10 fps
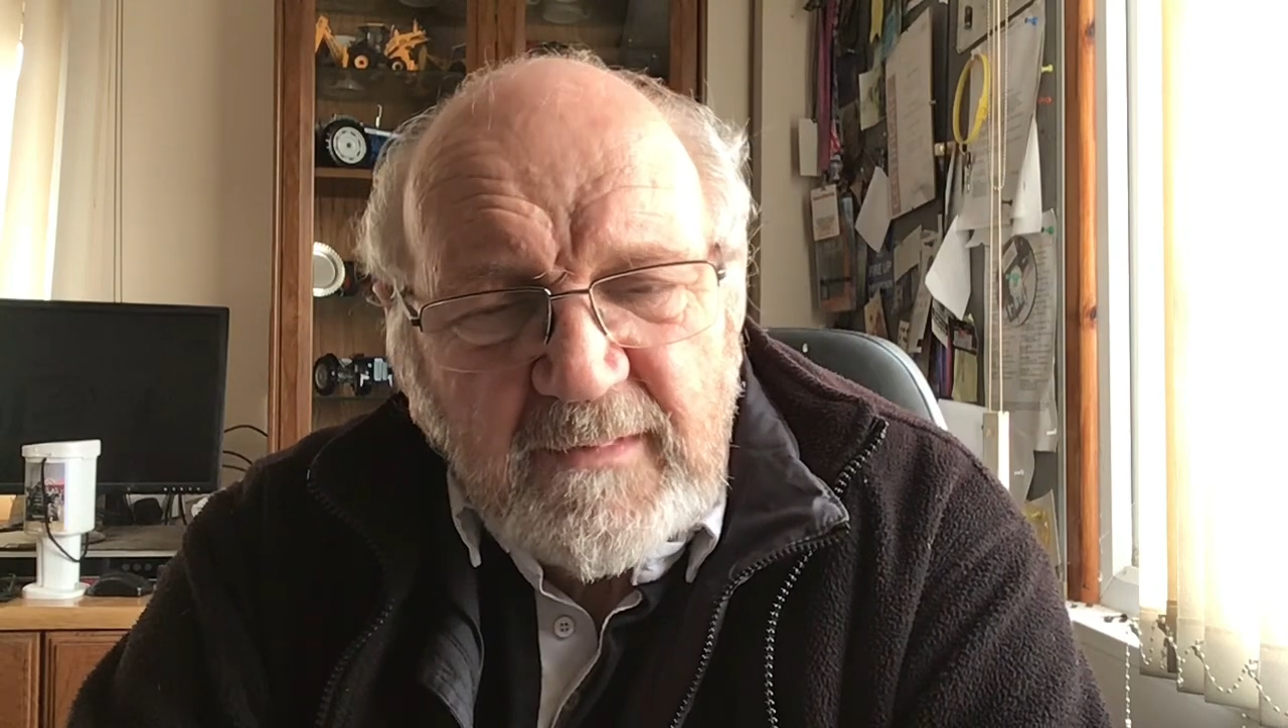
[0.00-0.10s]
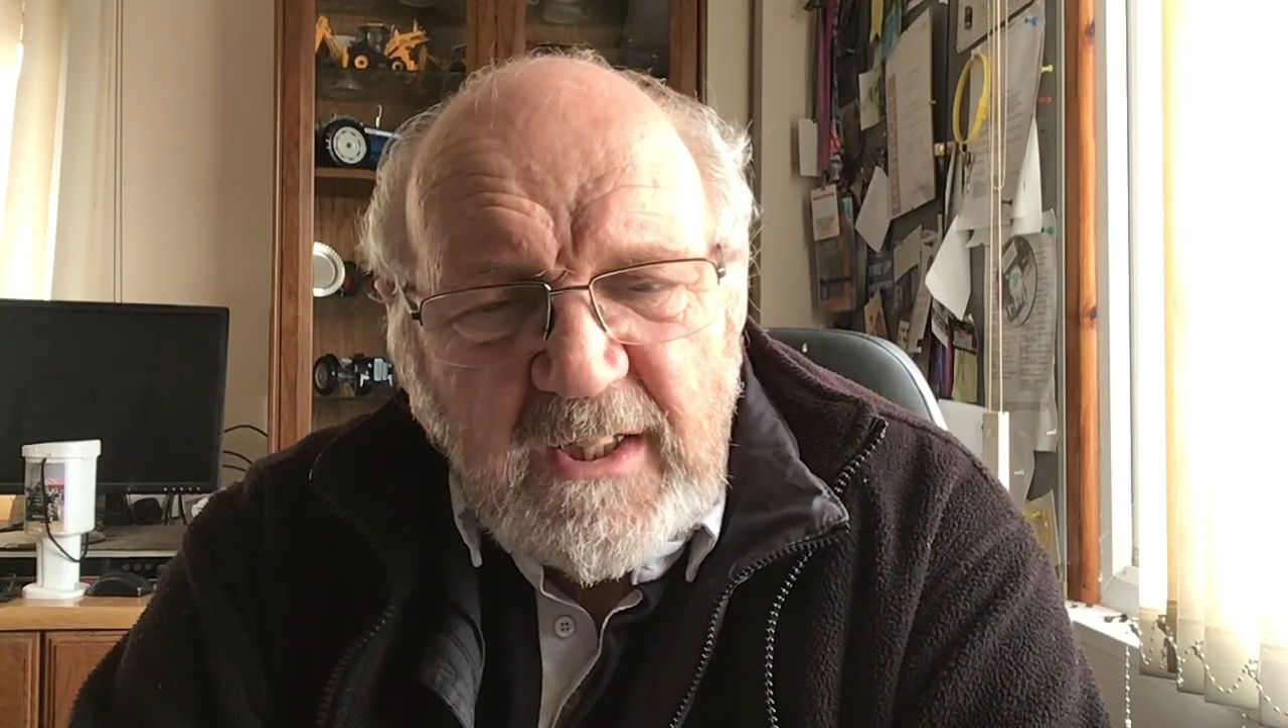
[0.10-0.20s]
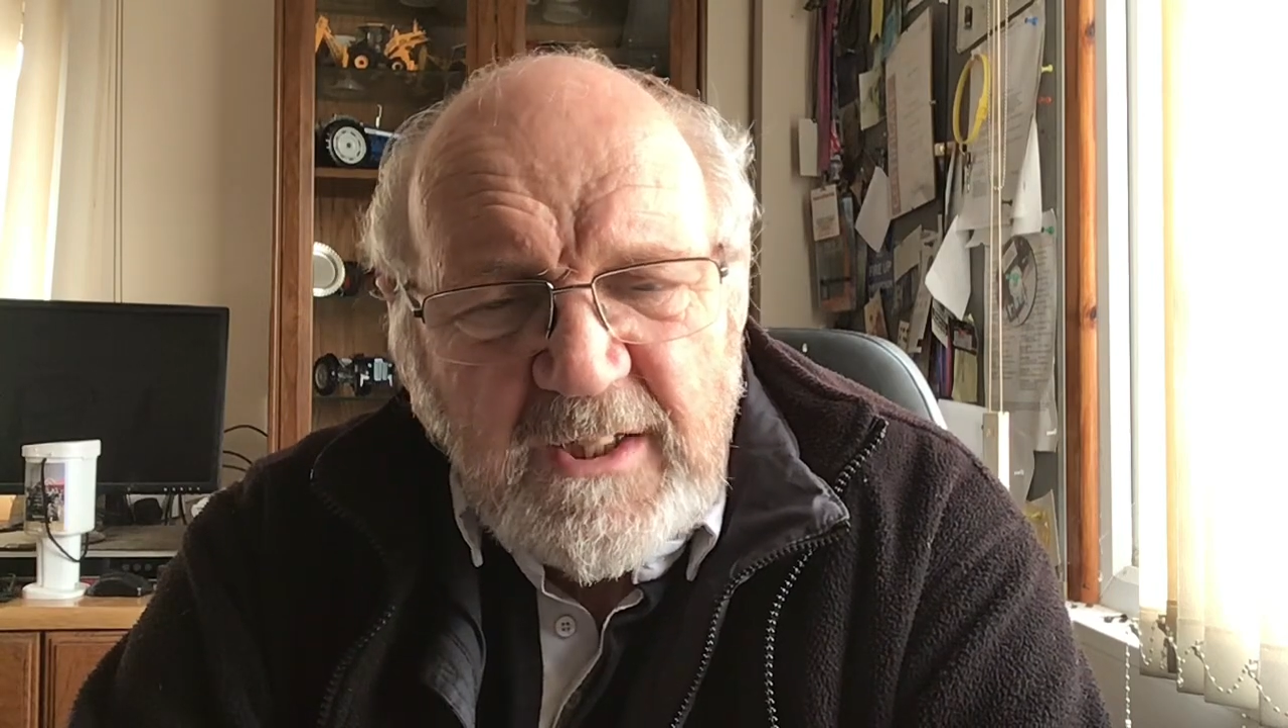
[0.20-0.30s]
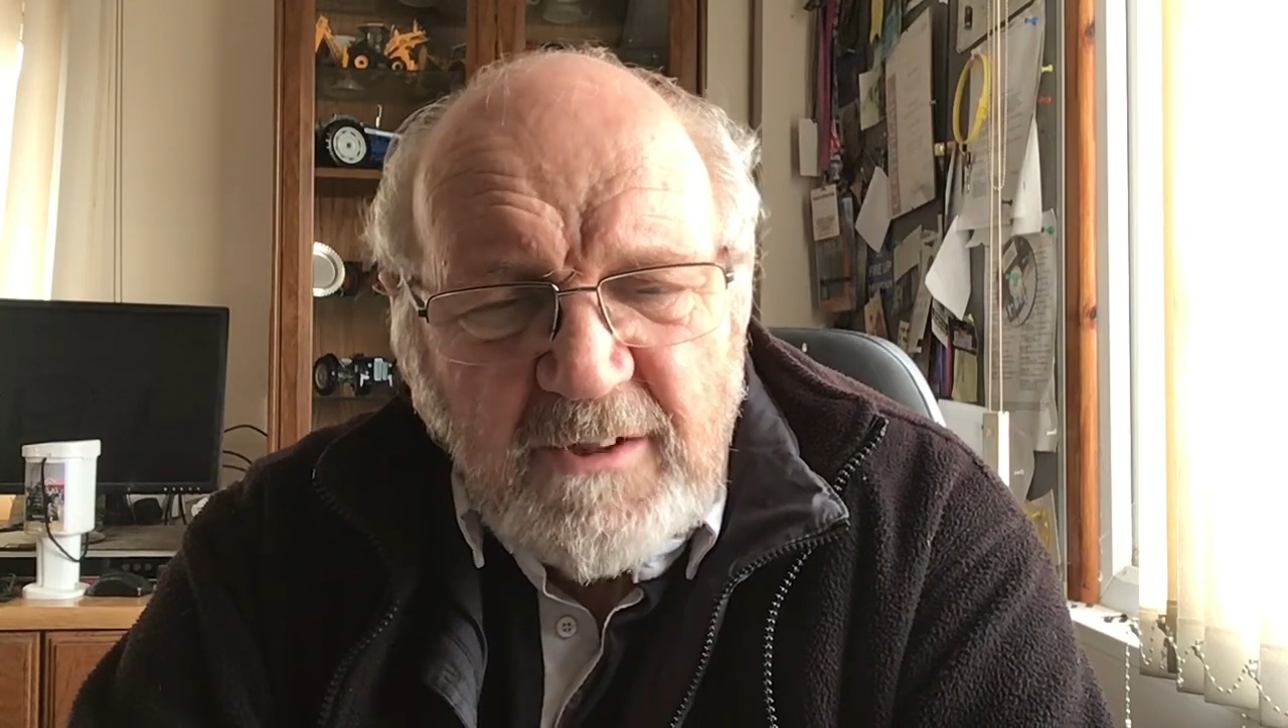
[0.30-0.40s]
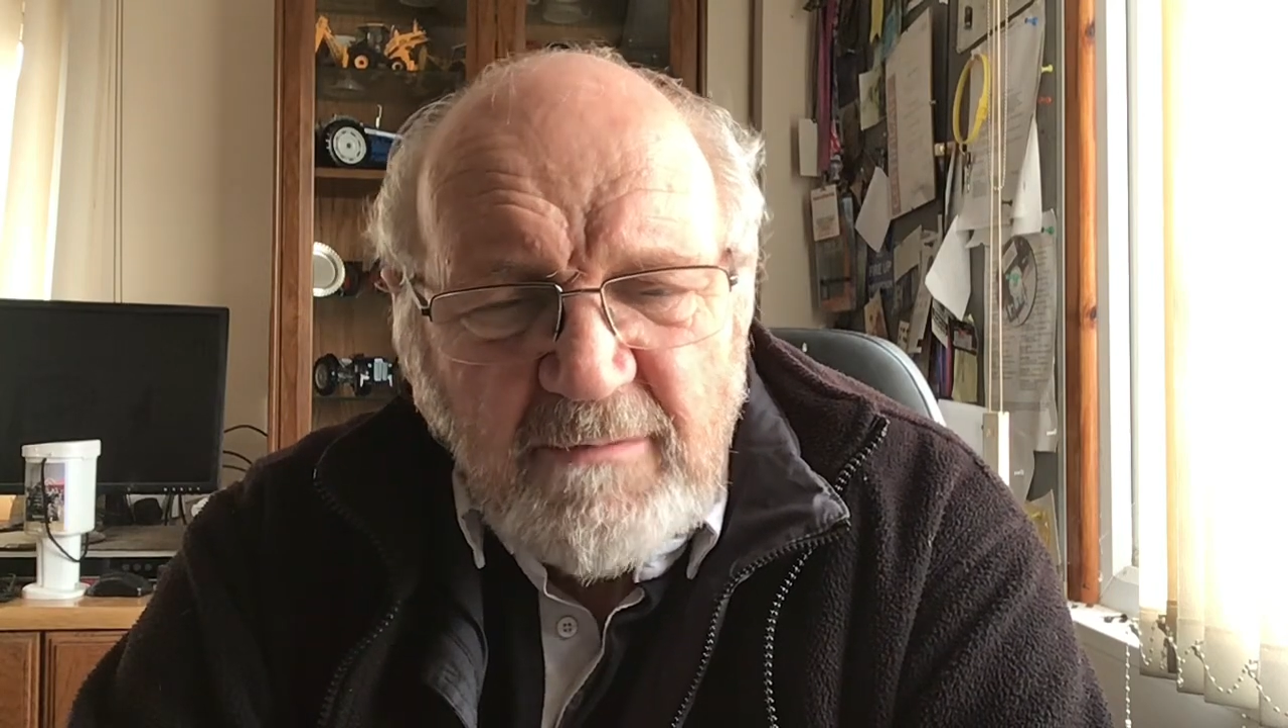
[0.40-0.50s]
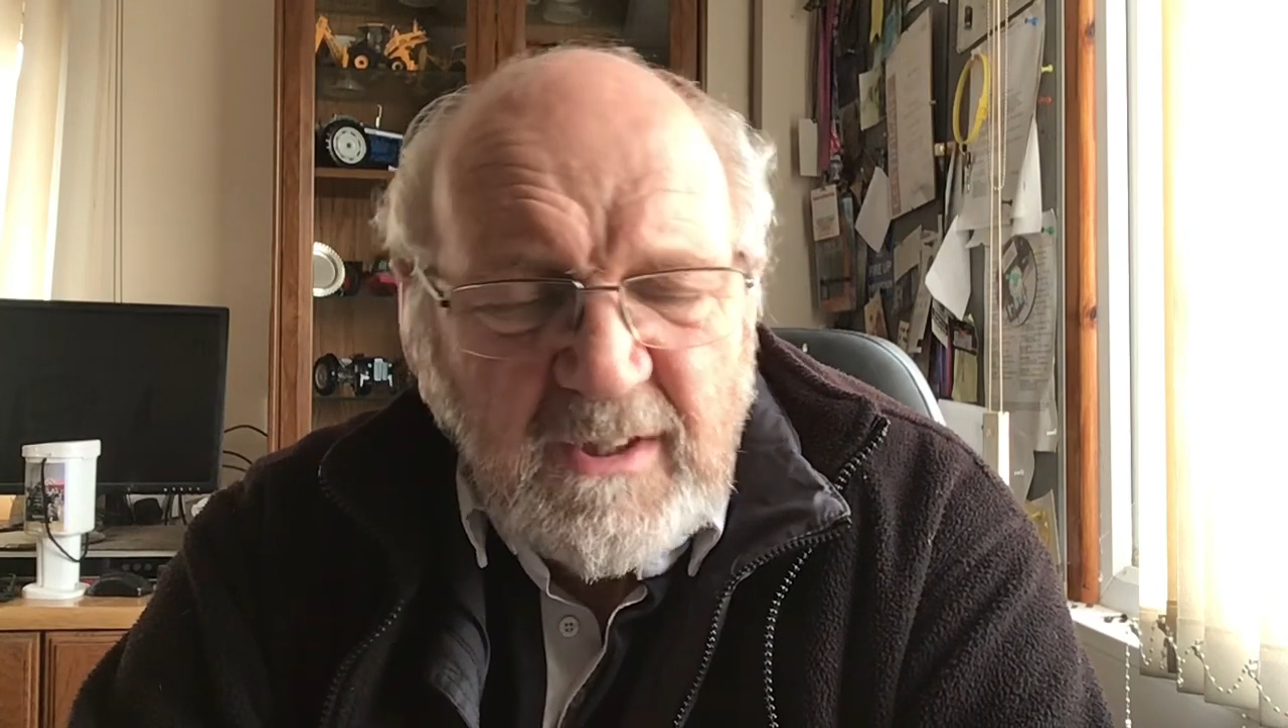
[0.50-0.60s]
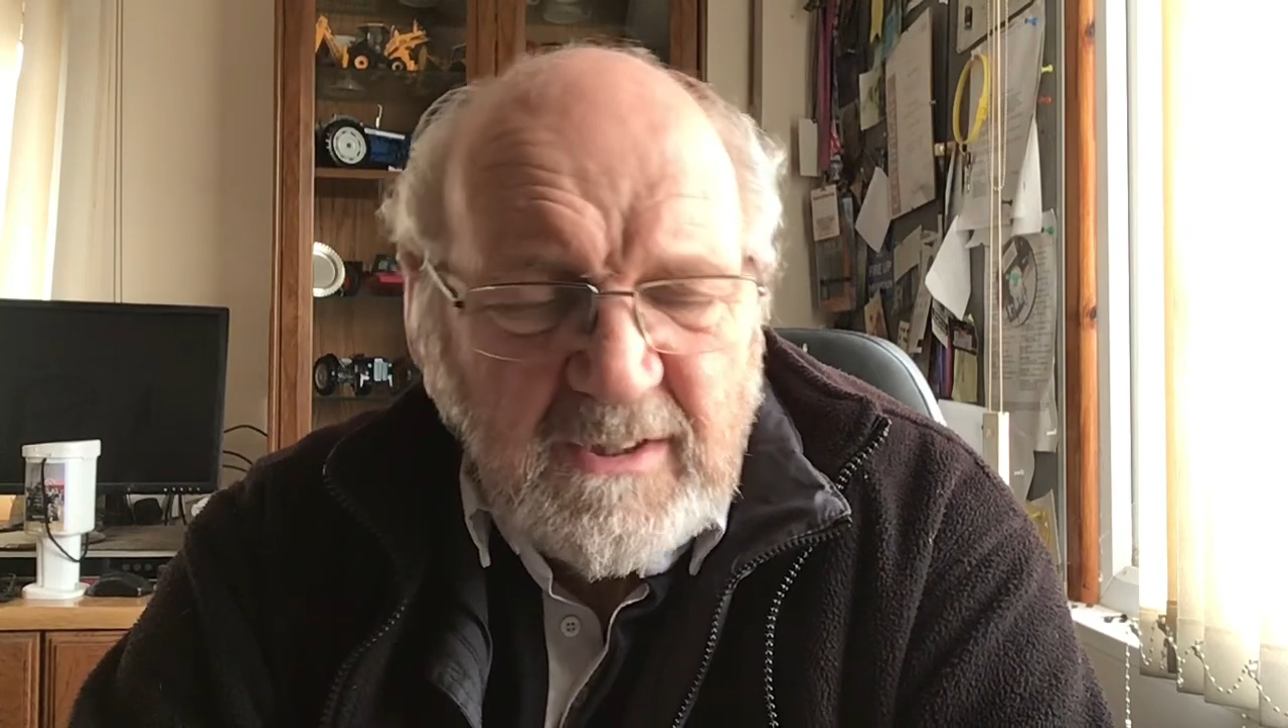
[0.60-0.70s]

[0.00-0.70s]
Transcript: it's a